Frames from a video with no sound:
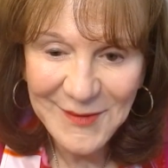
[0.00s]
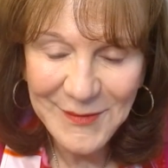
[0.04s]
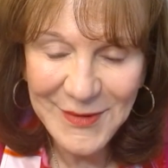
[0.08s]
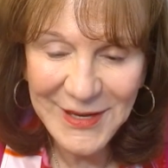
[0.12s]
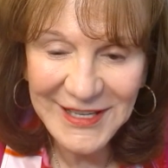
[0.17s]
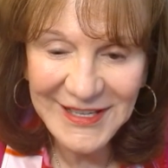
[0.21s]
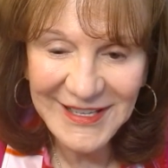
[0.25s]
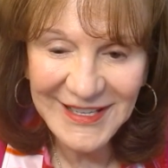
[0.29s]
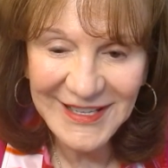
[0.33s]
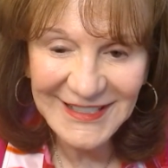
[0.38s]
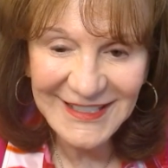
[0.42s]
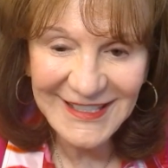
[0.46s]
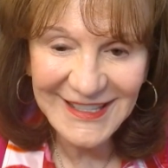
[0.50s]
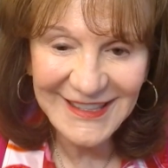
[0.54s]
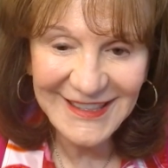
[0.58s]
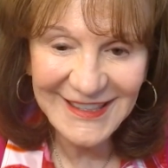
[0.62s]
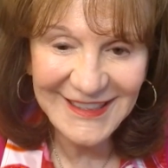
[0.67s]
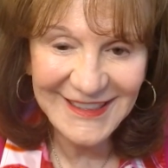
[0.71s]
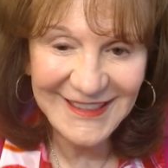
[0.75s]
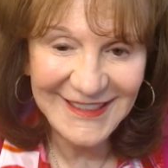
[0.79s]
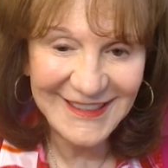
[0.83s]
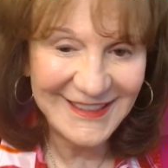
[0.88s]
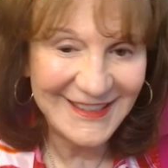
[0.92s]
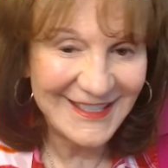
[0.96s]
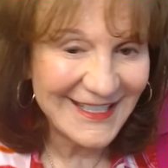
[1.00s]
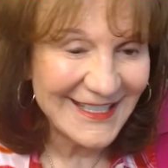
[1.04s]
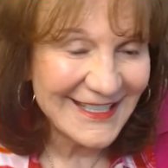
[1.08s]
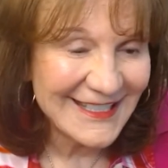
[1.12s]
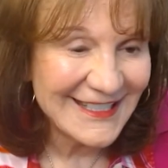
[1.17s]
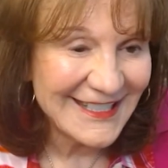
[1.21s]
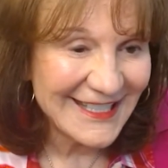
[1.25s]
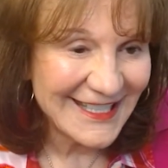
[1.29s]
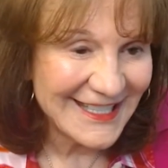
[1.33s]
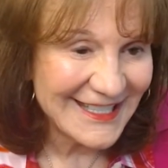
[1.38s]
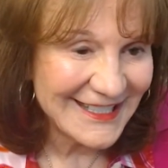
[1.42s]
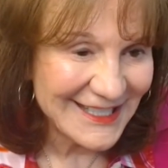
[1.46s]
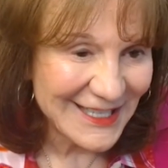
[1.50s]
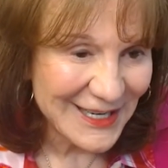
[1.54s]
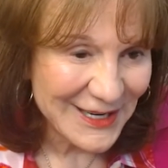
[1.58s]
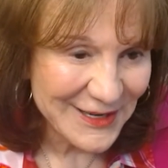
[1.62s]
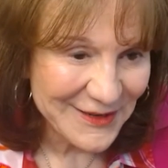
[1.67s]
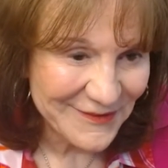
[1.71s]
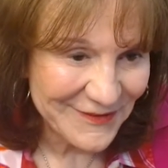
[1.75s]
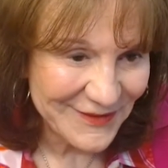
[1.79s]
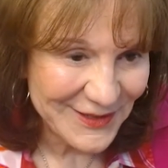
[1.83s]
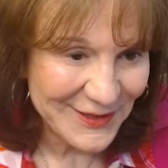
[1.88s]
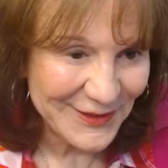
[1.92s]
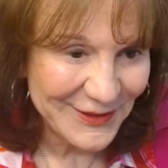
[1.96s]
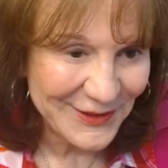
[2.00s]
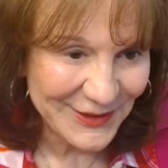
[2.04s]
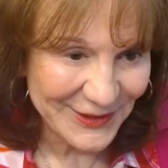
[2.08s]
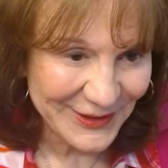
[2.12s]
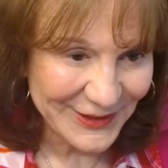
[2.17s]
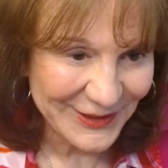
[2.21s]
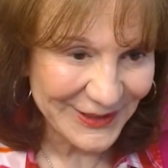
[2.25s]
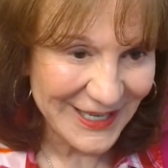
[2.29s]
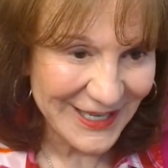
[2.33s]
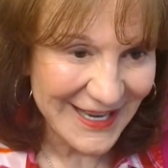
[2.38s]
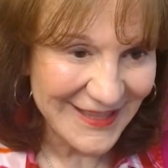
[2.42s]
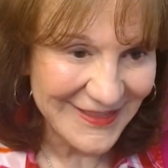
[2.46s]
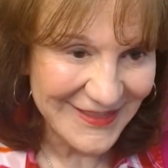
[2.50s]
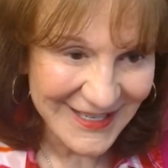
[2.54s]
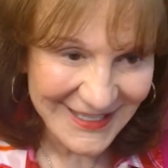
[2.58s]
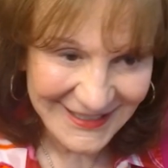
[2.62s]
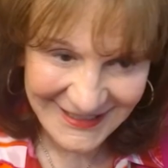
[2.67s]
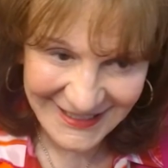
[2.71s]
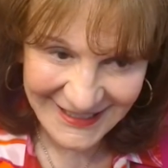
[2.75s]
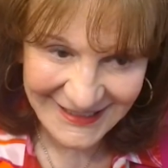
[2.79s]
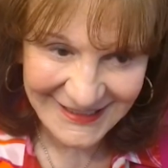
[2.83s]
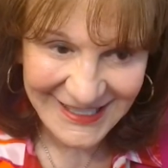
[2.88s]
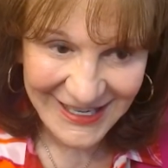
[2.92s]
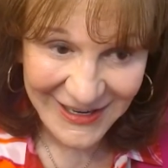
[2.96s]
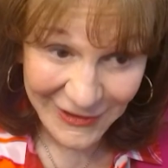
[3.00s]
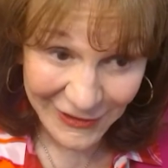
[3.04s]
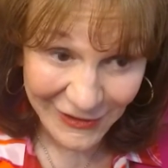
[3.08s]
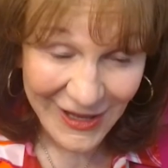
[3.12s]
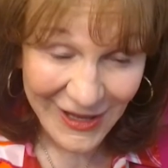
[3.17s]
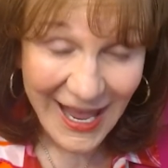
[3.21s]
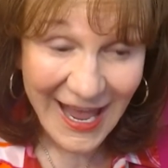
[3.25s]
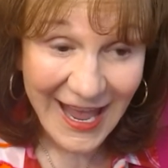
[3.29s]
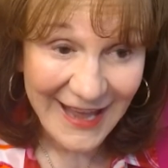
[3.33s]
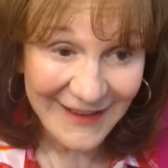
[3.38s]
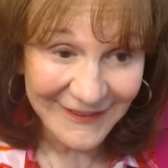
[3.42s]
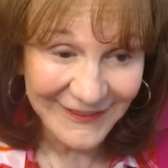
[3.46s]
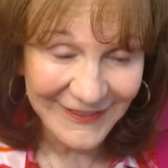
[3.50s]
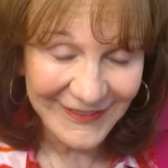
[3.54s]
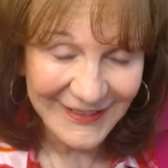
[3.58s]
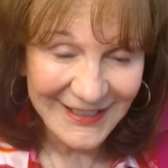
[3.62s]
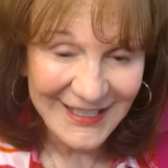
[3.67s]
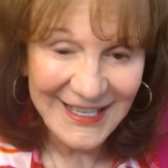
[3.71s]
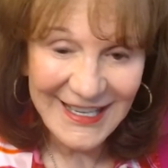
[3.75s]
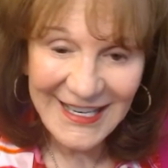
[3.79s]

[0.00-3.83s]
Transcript: Because this is our future and this is our life.